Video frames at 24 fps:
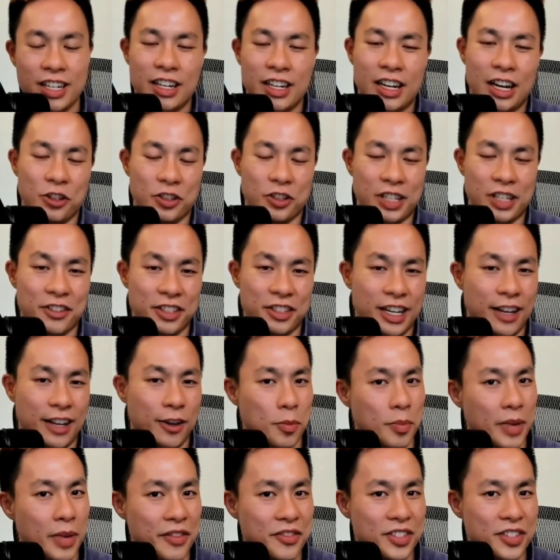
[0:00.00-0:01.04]
$100,000
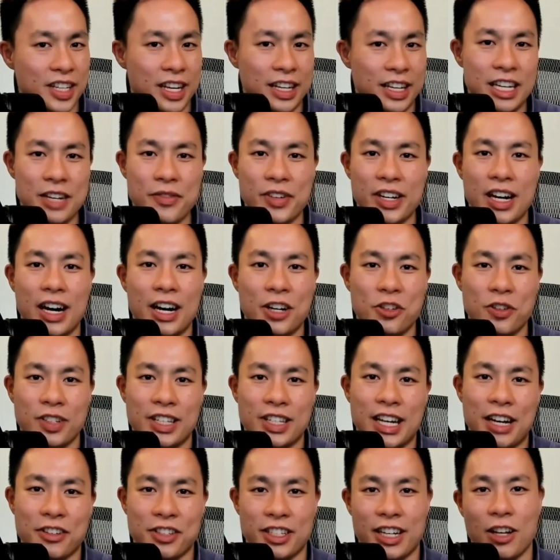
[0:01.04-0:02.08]
months, and even
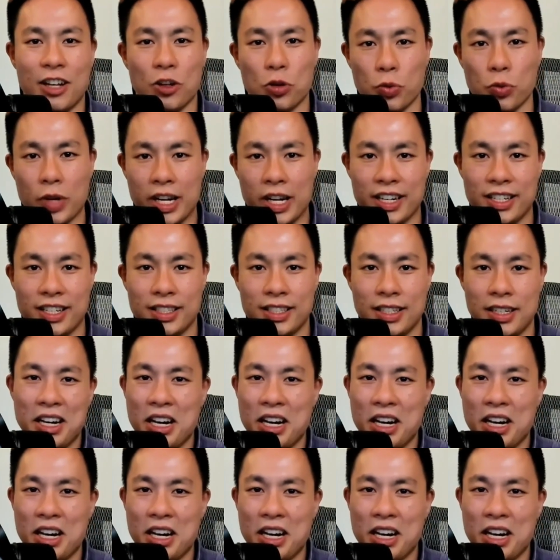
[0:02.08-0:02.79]
$100,000 weeks.